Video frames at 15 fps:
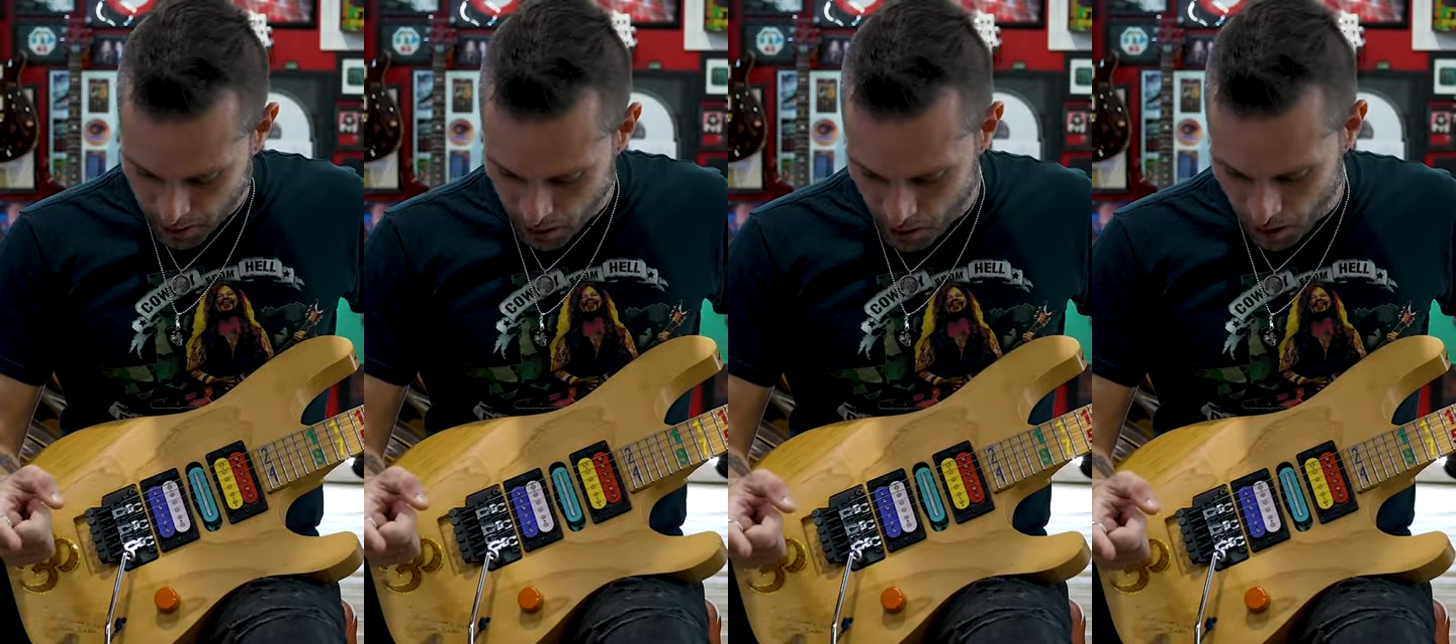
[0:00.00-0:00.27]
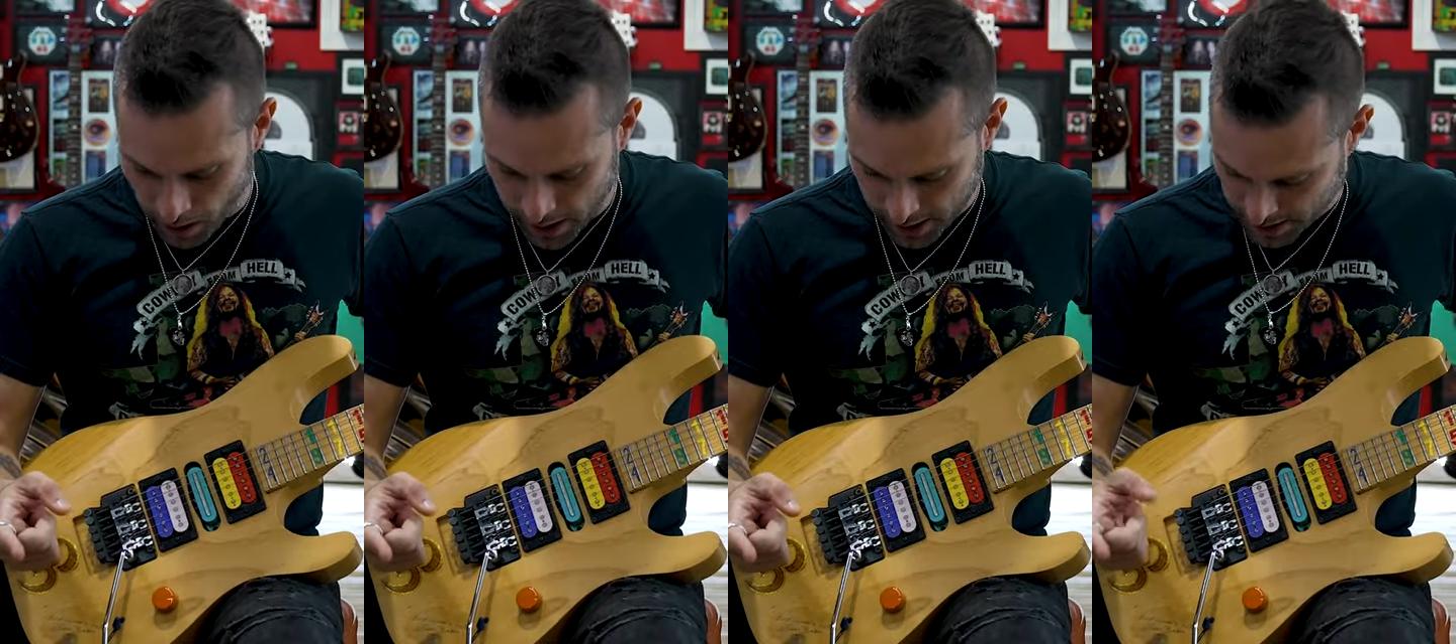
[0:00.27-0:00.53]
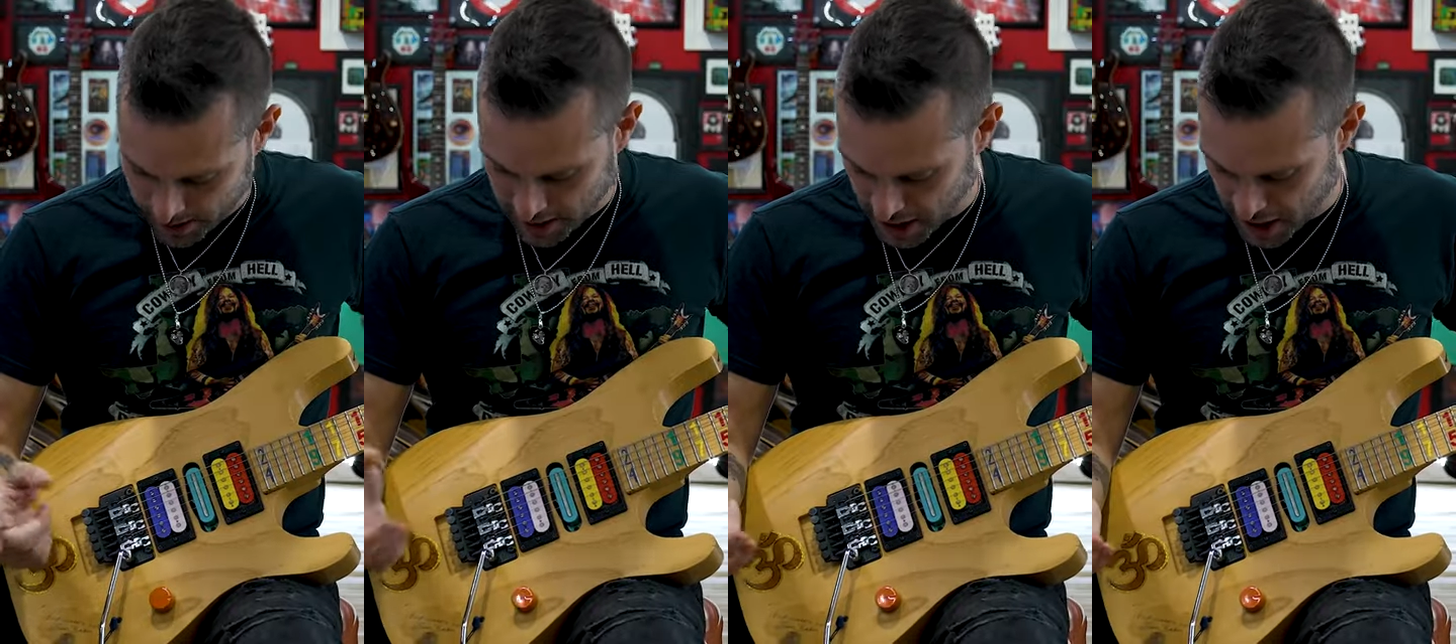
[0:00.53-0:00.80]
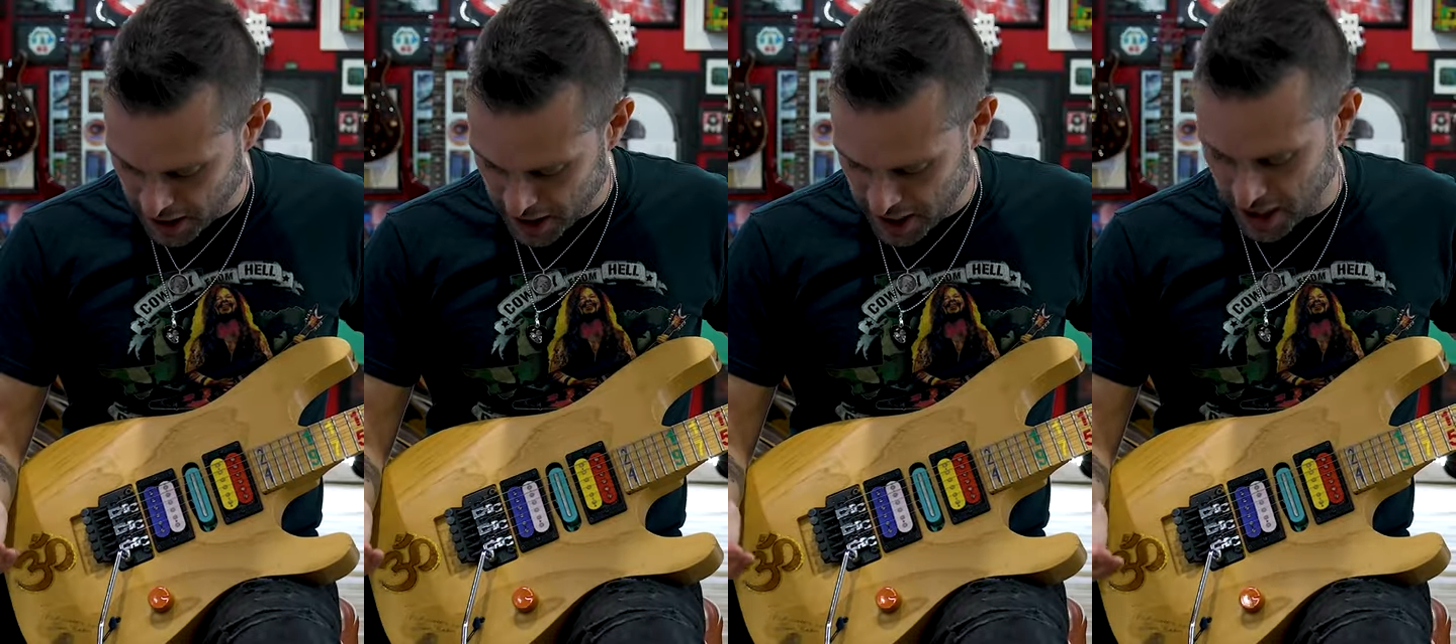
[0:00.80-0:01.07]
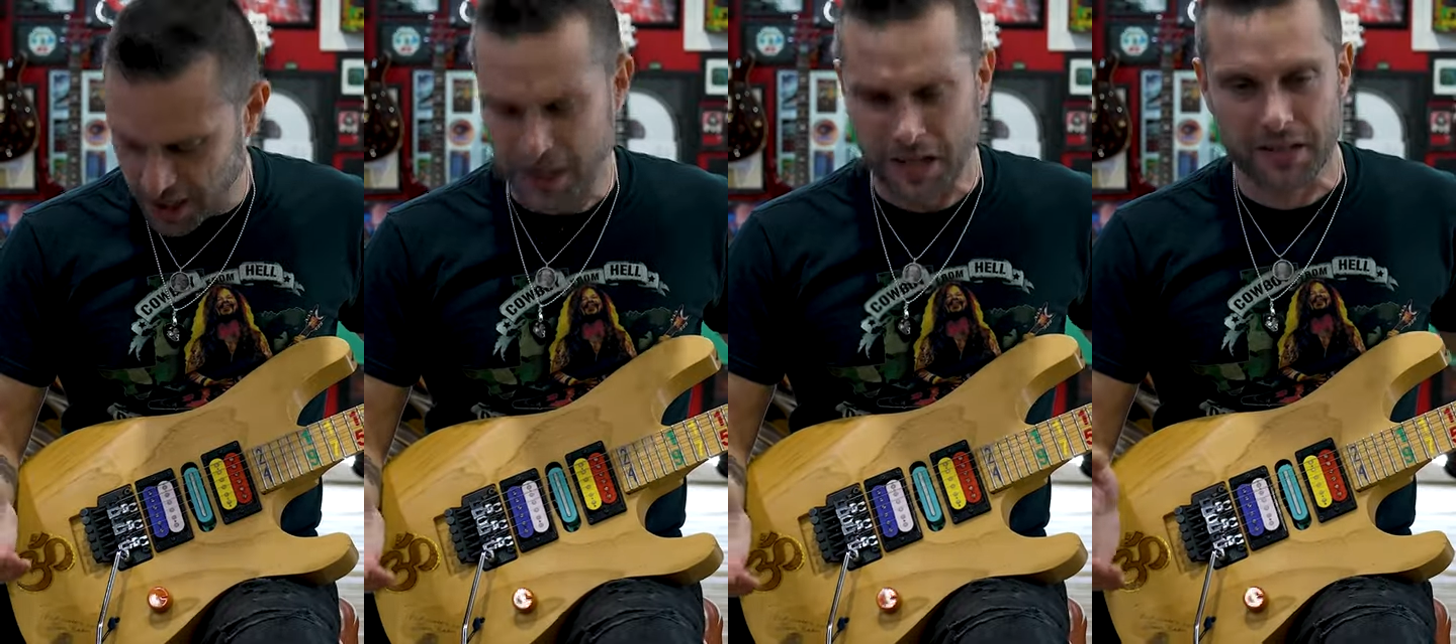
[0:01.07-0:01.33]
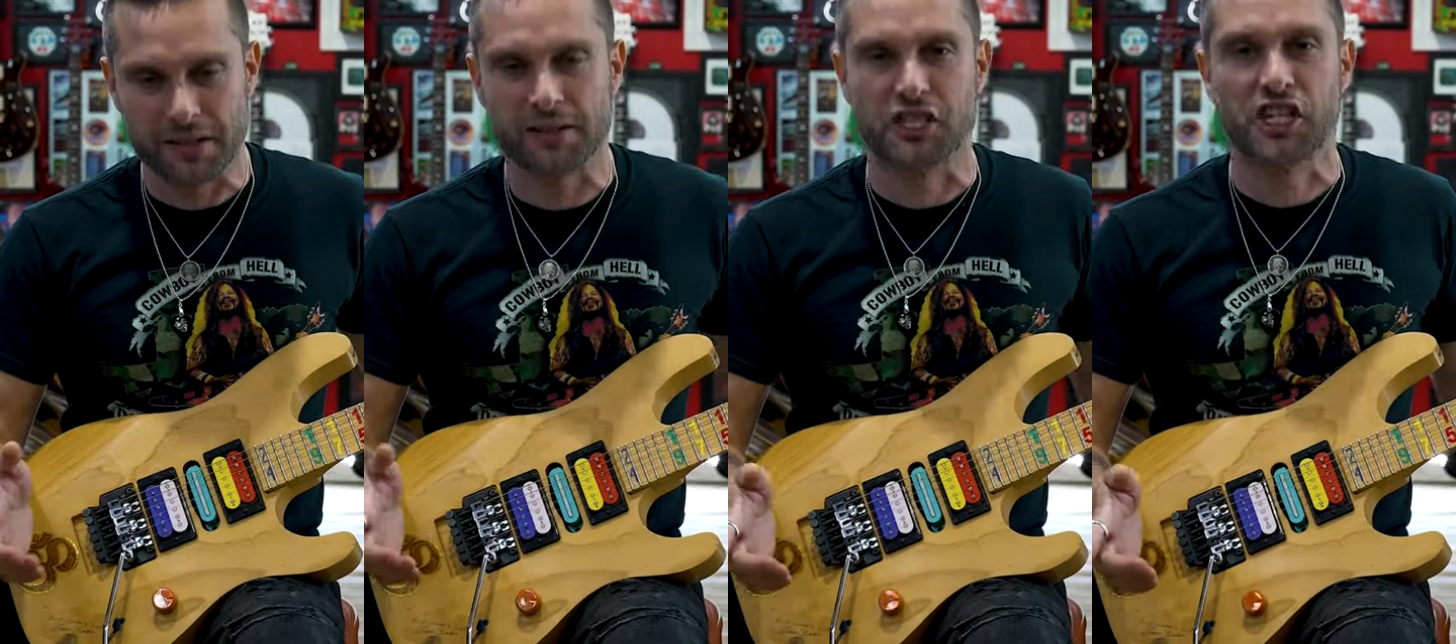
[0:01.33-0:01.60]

or your